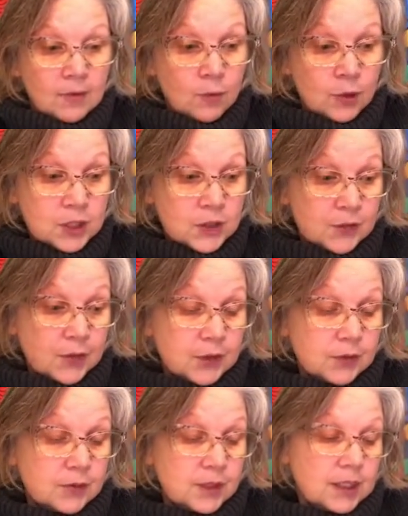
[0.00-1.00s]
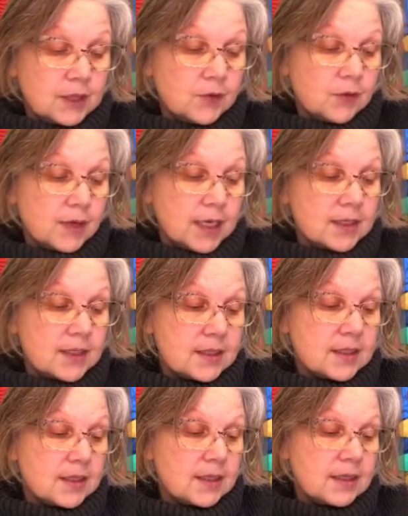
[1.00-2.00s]
works for you and leave the
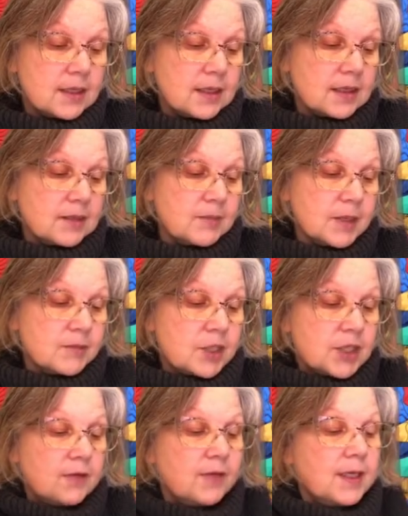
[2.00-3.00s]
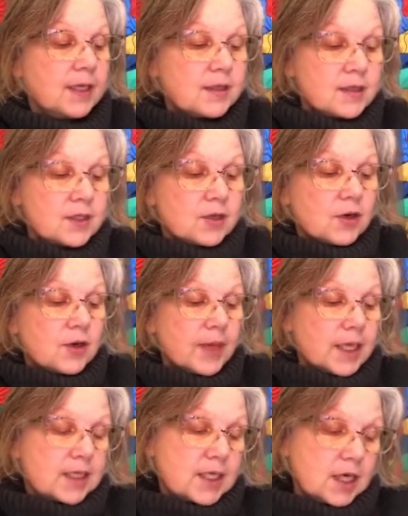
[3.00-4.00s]
rest. I'm shuffling the
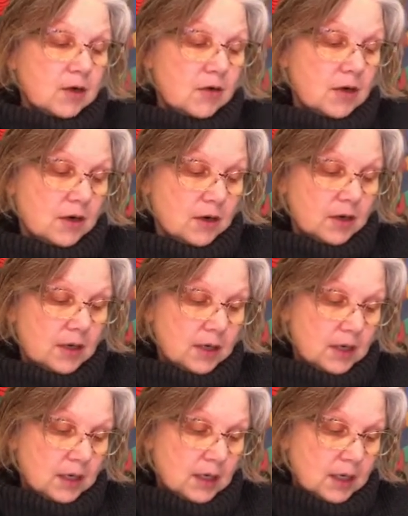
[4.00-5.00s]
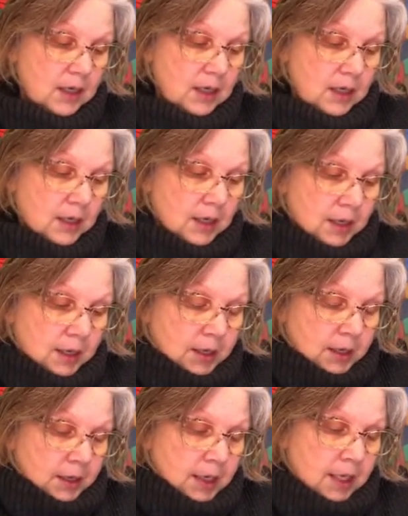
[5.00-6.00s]
Starman tarot card.
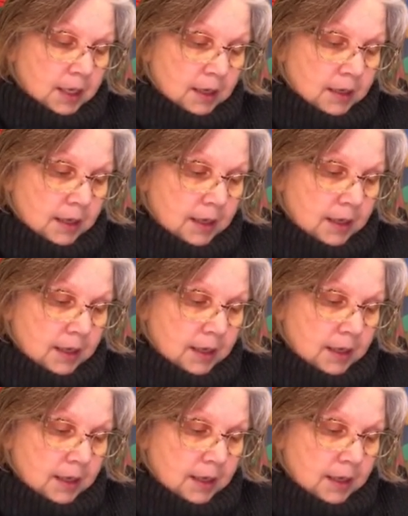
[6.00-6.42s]
And